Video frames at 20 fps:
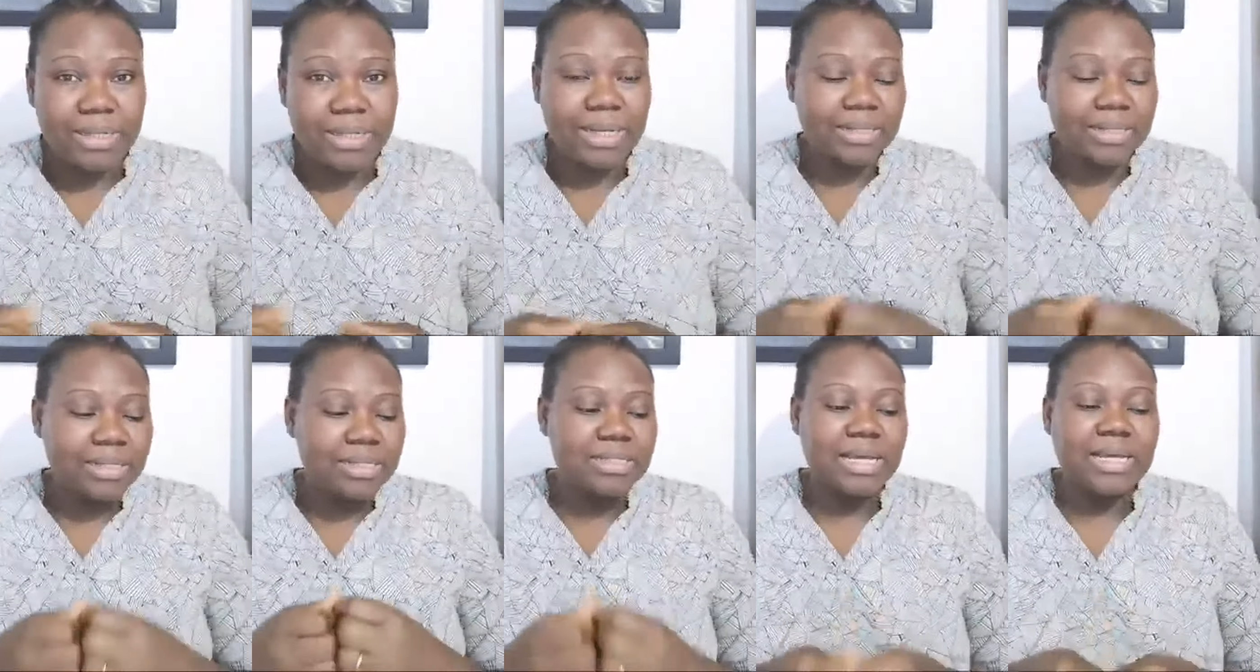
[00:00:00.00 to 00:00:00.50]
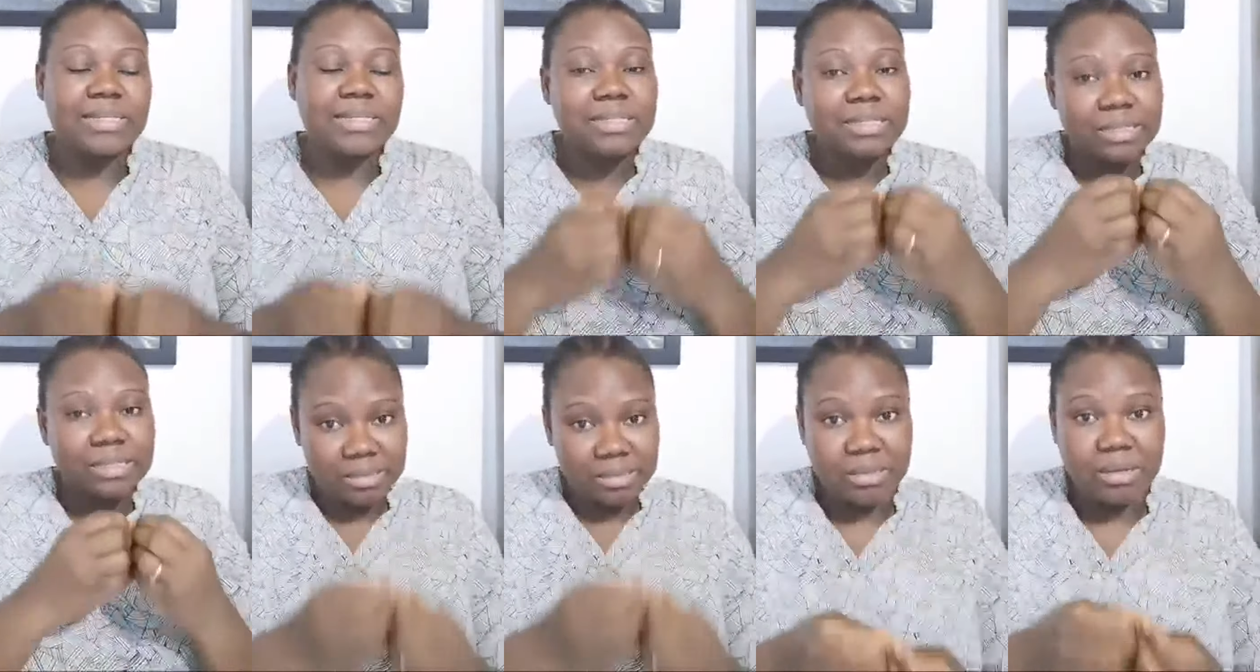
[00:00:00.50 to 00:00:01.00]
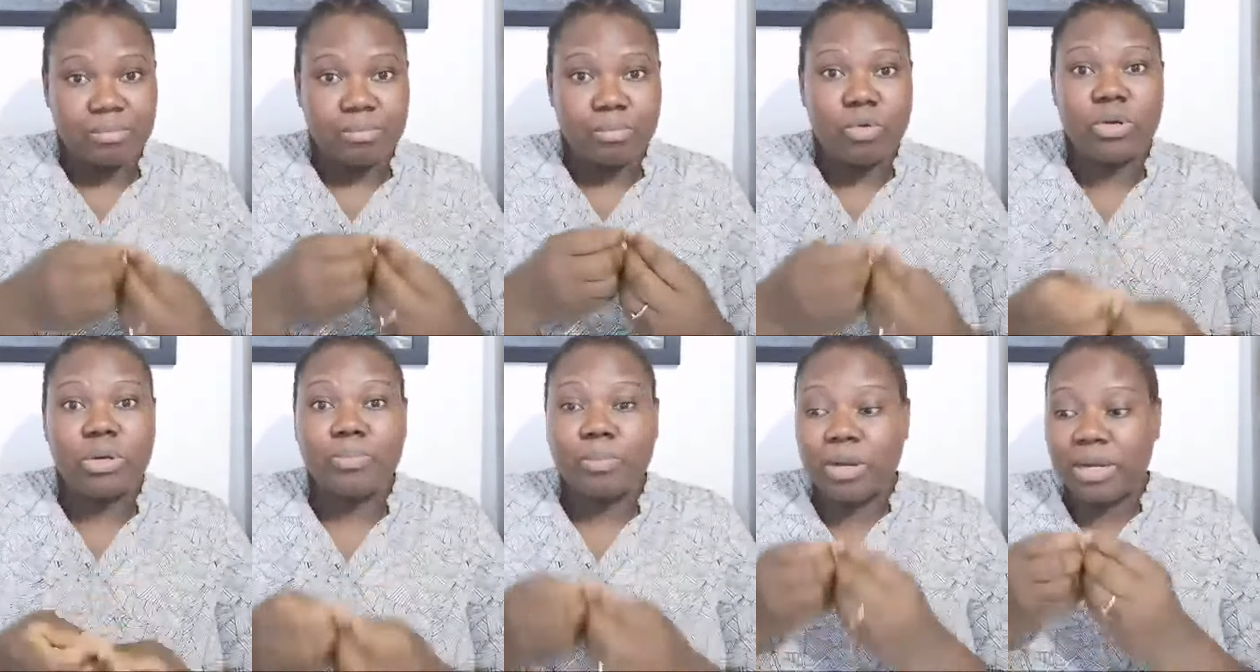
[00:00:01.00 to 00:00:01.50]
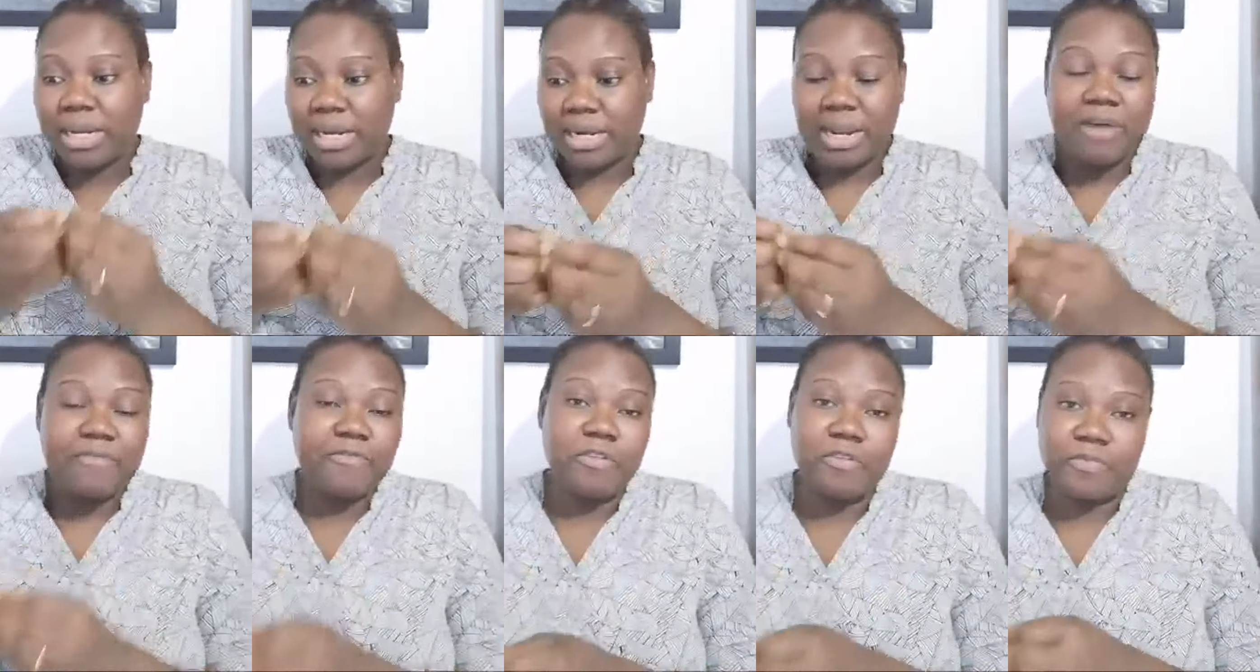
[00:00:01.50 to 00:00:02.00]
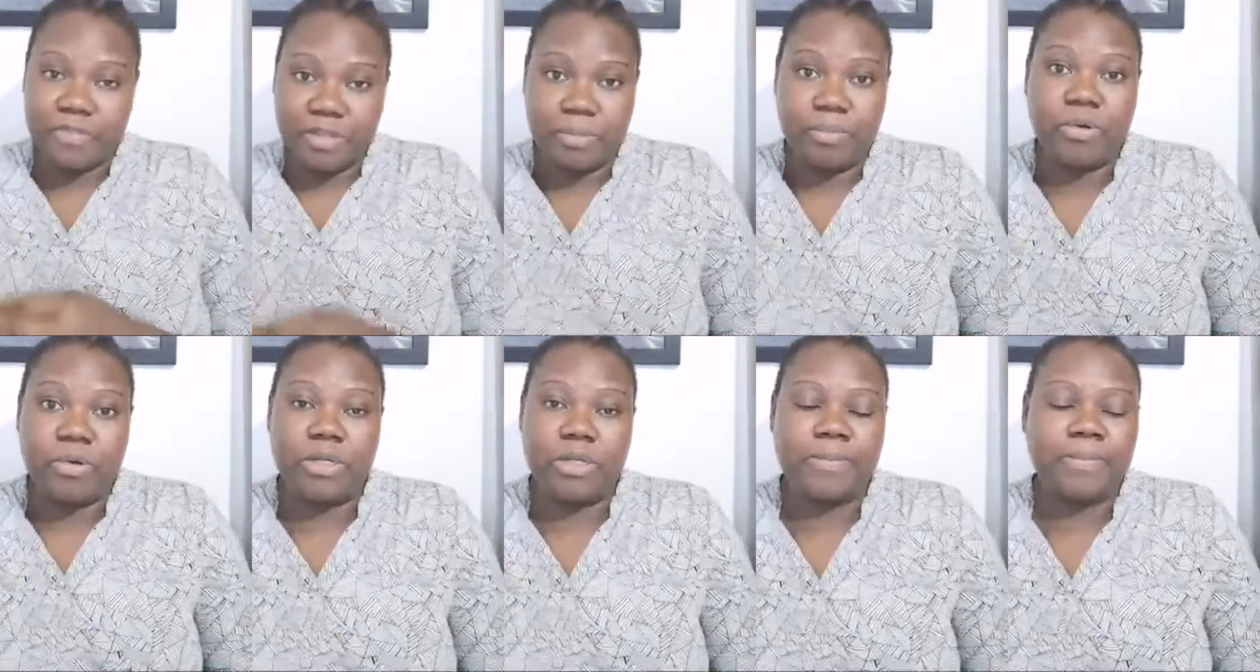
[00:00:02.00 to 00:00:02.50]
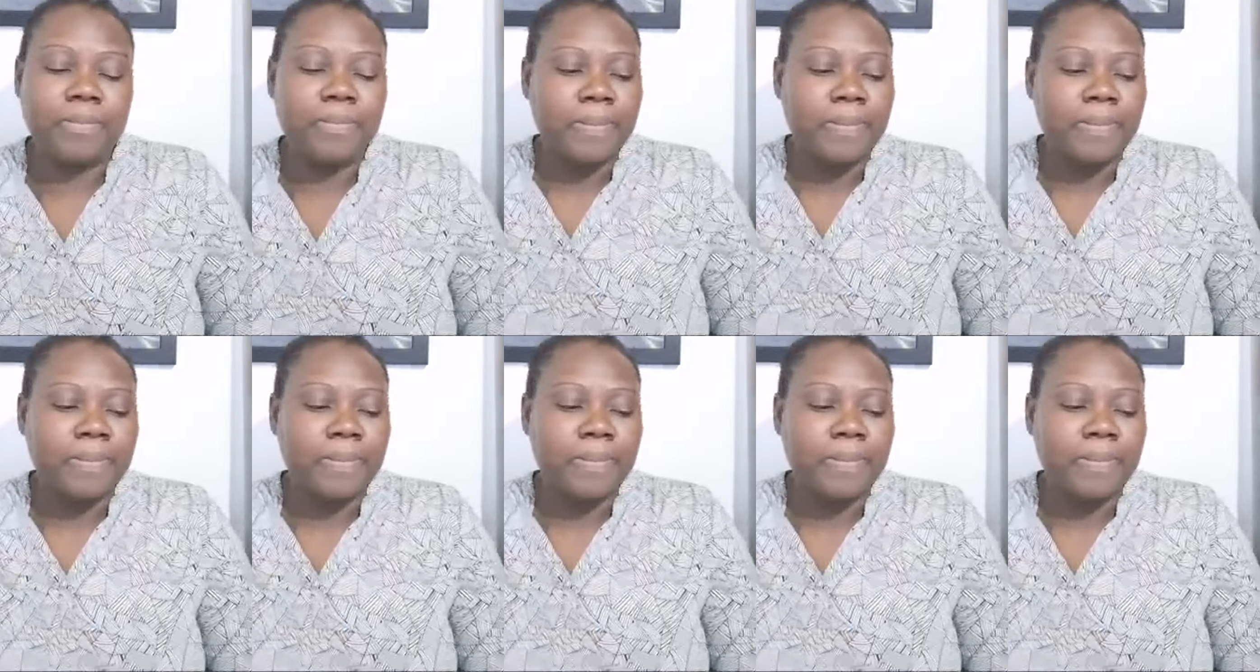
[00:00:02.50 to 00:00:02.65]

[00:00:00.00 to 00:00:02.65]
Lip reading: At least I see more than half of the money.